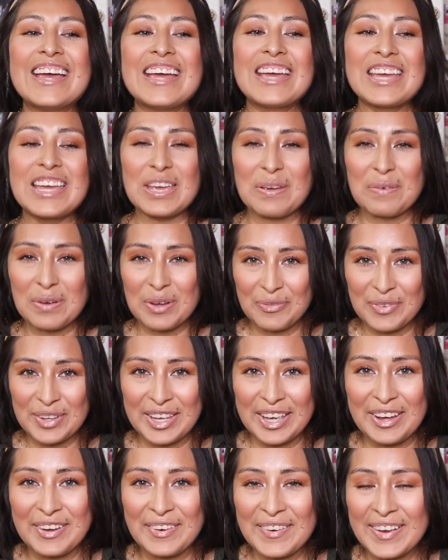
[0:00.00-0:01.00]
He will
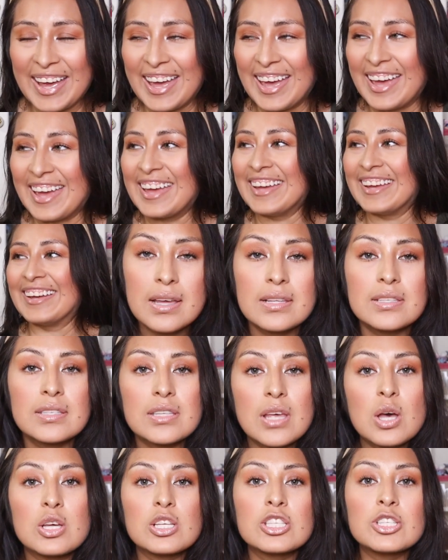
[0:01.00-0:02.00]
be okay.
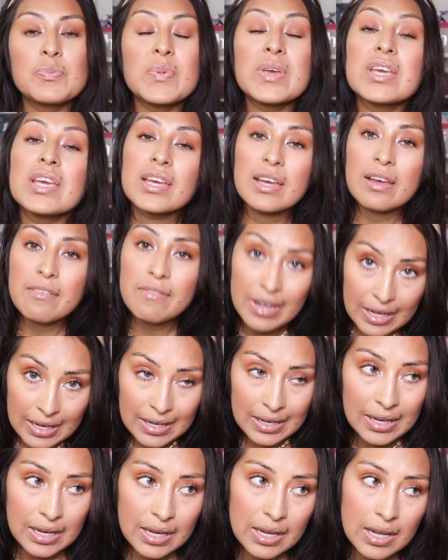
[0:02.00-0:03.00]
So speaking of
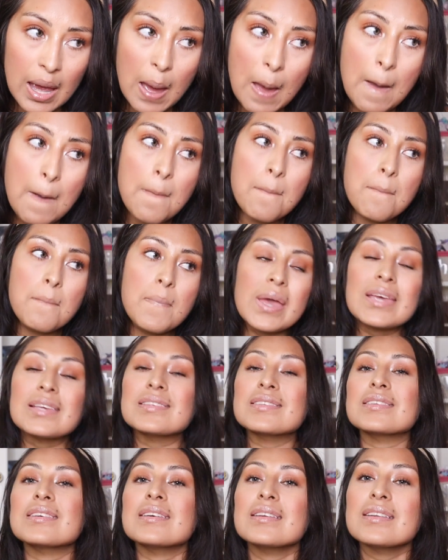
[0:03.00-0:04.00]
eating,
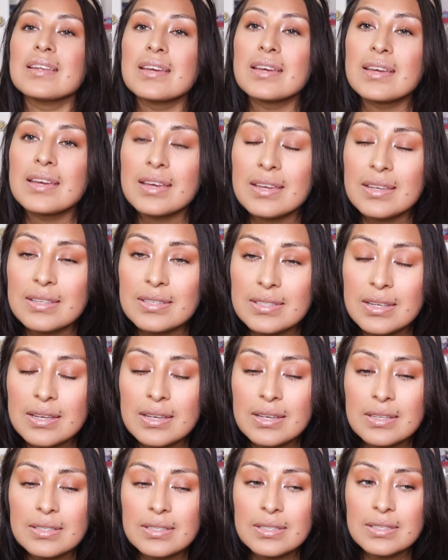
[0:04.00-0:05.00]
Mayson is
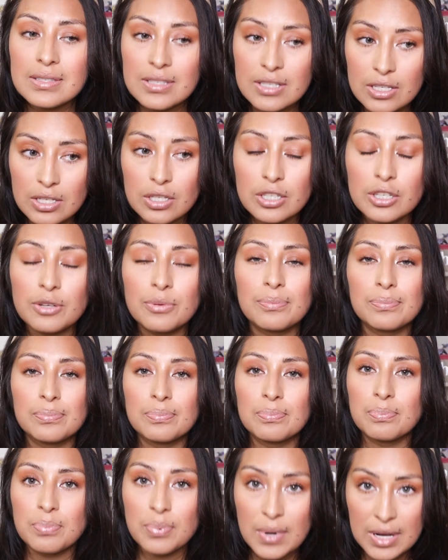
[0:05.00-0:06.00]
still
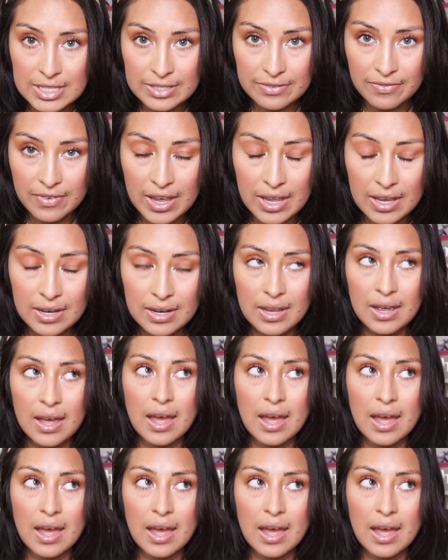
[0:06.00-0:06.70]
breastfed.